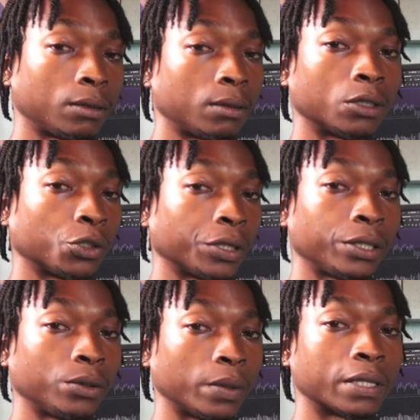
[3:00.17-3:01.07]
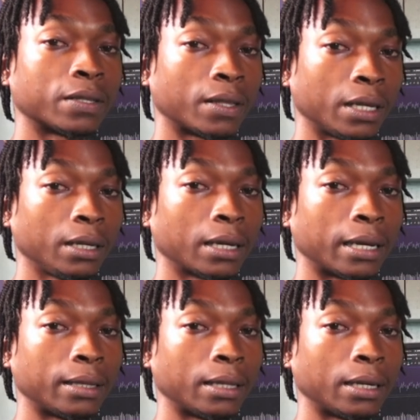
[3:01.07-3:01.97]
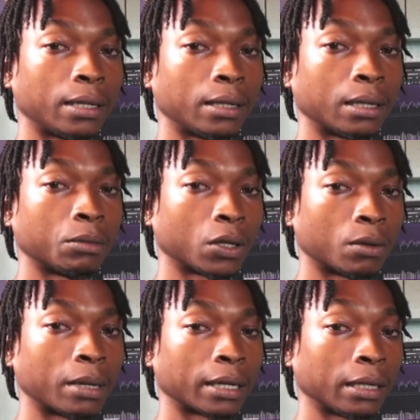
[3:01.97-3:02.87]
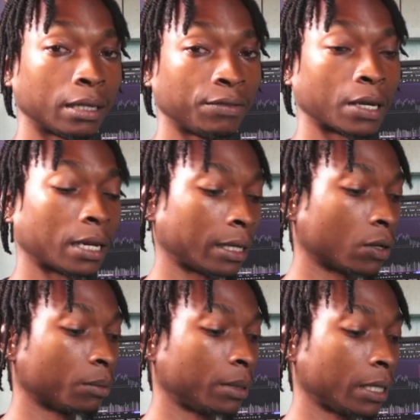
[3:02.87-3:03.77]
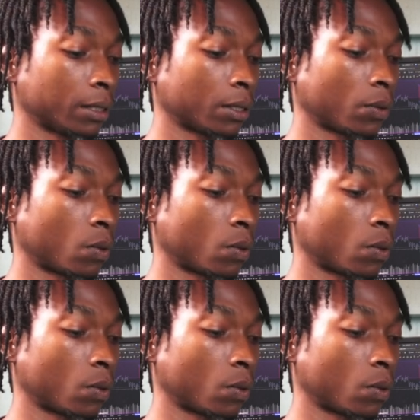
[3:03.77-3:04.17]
the trade do its thing, and then I'm gonna come back and give y'all that update